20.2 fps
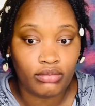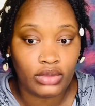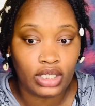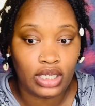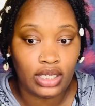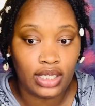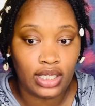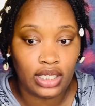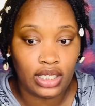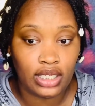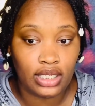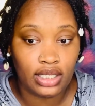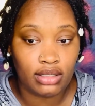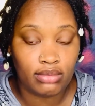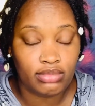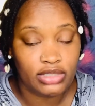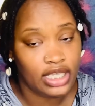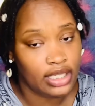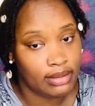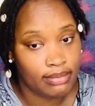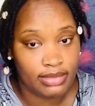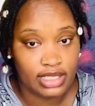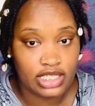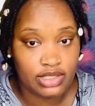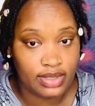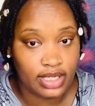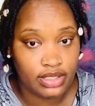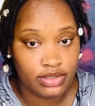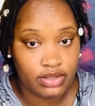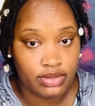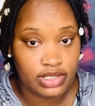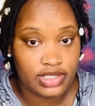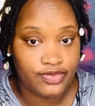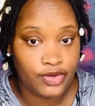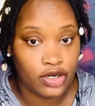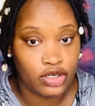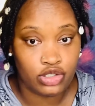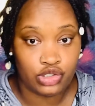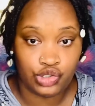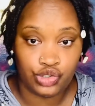yeah, that's what I do as
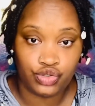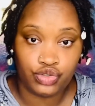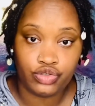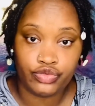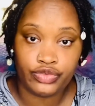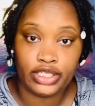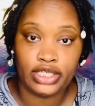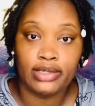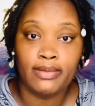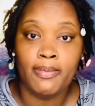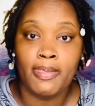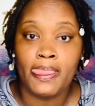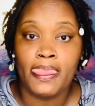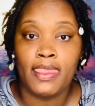far as jewelry.